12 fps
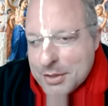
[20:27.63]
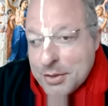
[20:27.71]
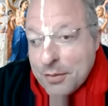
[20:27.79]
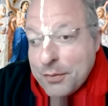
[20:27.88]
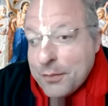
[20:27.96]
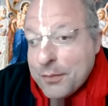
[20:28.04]

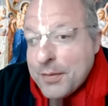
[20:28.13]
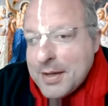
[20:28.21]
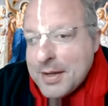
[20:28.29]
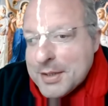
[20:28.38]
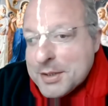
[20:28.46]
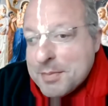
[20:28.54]
So if you
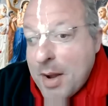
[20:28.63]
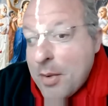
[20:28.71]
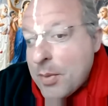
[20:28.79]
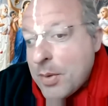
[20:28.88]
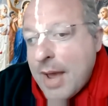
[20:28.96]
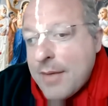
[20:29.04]
feel
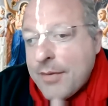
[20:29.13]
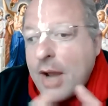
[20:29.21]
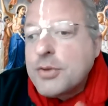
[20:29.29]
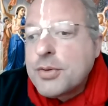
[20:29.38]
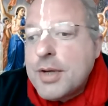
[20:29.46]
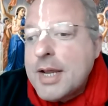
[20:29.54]
inspired, we want to have
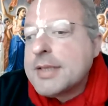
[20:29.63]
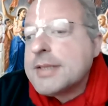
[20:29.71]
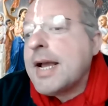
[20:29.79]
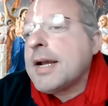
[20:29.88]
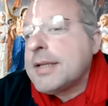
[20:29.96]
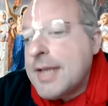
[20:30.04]
108
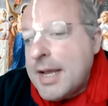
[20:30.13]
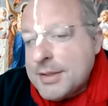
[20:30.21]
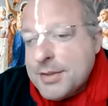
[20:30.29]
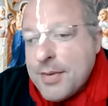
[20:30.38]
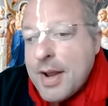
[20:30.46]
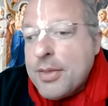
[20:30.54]

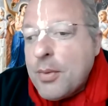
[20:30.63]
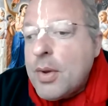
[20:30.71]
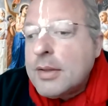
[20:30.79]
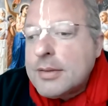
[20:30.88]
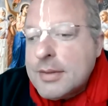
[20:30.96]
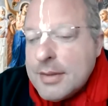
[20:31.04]
Sankirtans around the
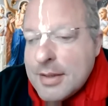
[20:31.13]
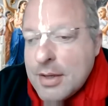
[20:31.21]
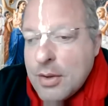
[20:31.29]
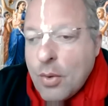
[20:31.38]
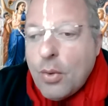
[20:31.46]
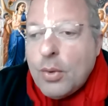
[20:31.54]
world,
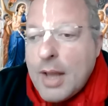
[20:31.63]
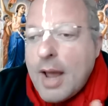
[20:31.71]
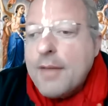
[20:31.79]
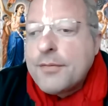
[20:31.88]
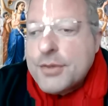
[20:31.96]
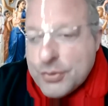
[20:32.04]
all
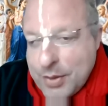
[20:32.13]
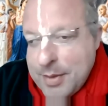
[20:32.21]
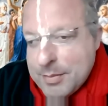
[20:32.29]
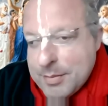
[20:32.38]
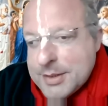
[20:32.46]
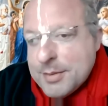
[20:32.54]
live
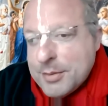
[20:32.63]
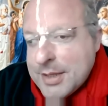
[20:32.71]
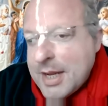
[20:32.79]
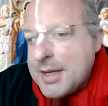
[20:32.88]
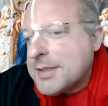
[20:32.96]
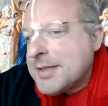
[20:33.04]
streamed
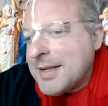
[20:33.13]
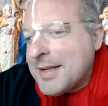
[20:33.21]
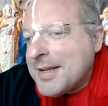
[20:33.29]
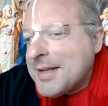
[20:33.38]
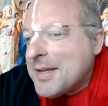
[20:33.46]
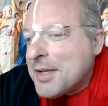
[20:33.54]
simultaneously.
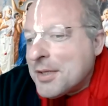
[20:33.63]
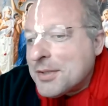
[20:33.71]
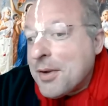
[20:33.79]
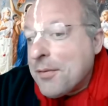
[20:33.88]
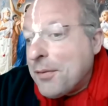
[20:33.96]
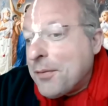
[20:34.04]

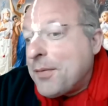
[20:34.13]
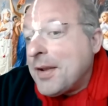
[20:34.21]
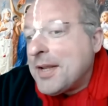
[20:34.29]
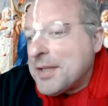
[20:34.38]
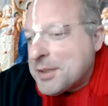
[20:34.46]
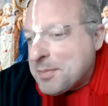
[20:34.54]
So if you
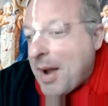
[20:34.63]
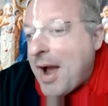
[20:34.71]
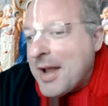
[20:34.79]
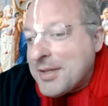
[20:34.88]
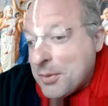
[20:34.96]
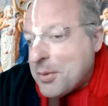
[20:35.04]
feel
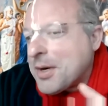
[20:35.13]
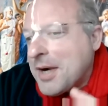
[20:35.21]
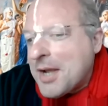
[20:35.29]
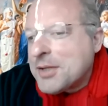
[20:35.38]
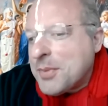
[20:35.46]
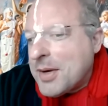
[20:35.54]
inspired to
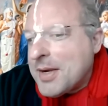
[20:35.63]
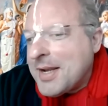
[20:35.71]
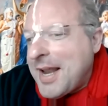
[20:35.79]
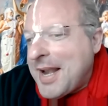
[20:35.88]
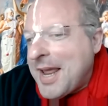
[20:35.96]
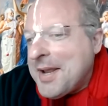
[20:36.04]
organize one
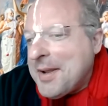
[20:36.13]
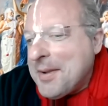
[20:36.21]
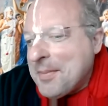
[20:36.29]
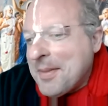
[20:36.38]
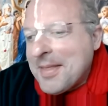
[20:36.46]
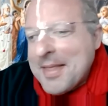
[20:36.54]
in LA,
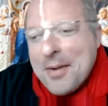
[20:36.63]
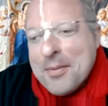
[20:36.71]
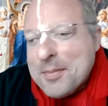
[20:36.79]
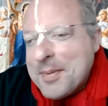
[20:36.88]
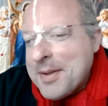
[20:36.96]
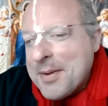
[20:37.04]
that
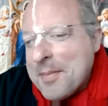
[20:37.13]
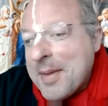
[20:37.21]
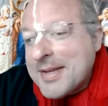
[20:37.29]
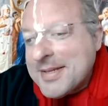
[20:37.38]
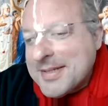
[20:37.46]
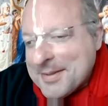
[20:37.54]
would be
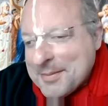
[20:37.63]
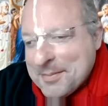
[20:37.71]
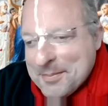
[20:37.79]
amazing.